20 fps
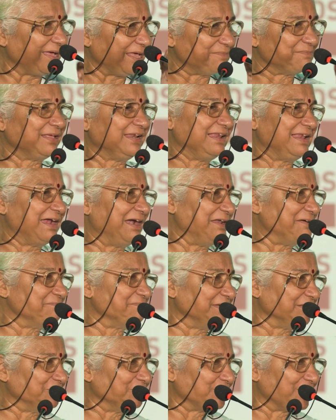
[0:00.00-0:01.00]
by
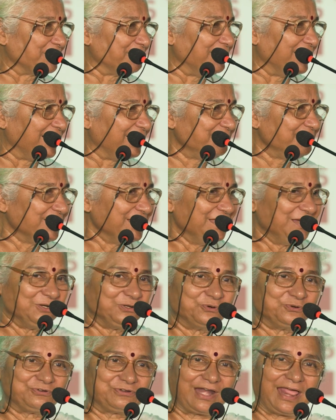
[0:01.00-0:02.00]
Malayalam Manorama
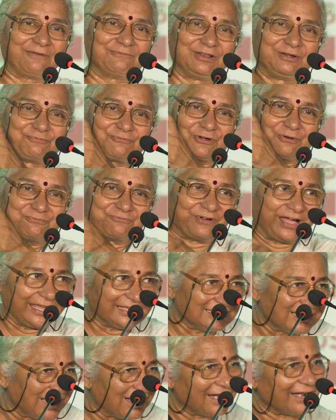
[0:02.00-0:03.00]
to travel from
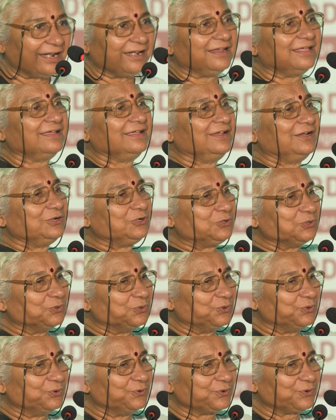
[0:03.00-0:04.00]
Wayanad
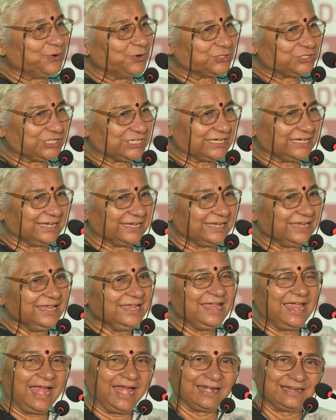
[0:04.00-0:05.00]
to
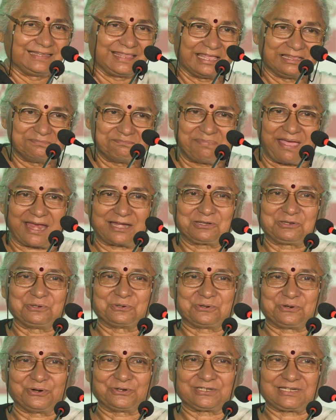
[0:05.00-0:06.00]
Kochi and then back
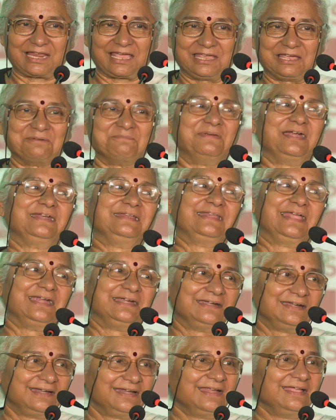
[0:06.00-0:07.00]
to Kottayam, and
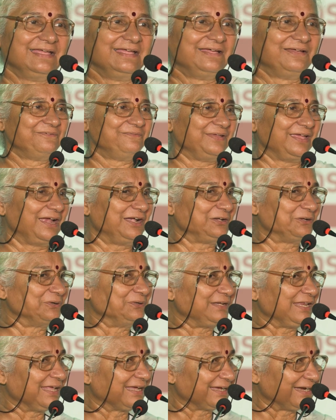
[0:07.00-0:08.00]
then we had
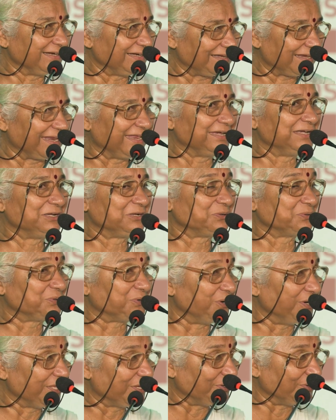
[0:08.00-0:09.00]
to take a train to
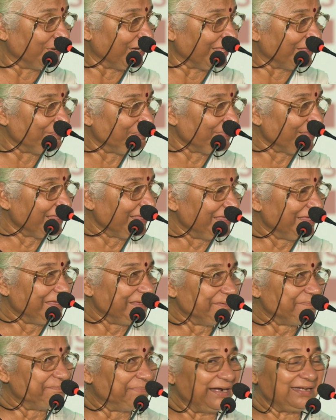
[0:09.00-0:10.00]
Kozhikode.
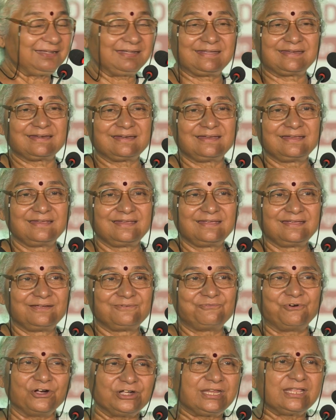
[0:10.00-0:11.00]
But
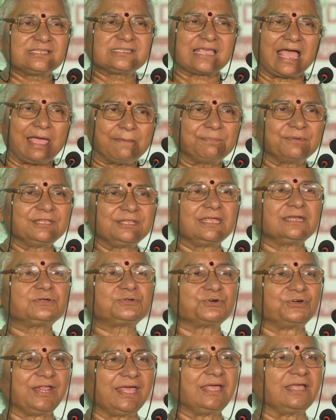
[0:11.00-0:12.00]
what is
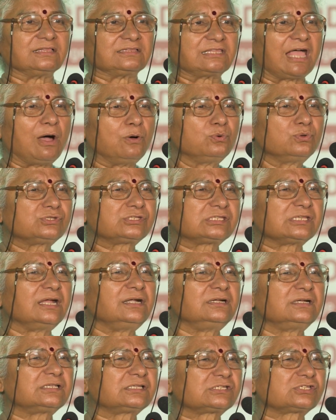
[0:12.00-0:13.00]
happening today?
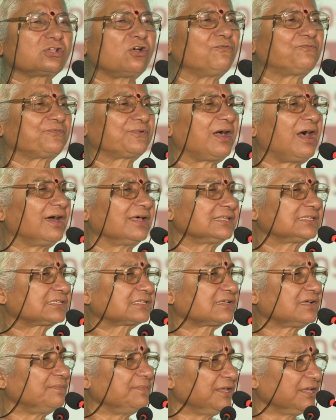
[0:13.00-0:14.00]
Thousands of
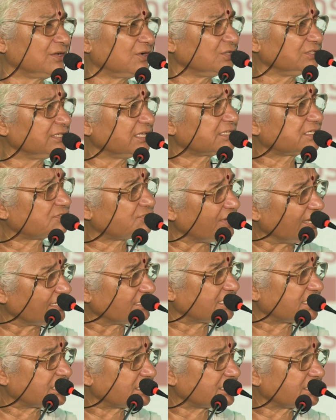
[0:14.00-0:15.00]
cars coming on the
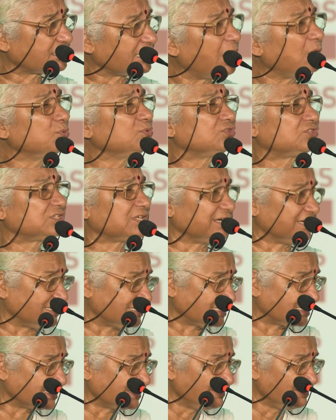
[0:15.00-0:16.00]
streets,
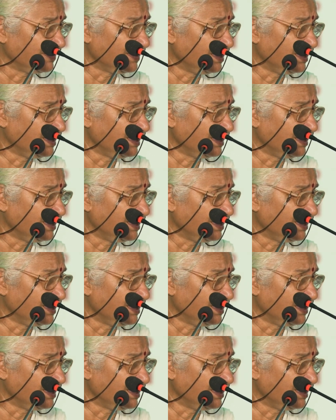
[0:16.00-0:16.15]
thousands.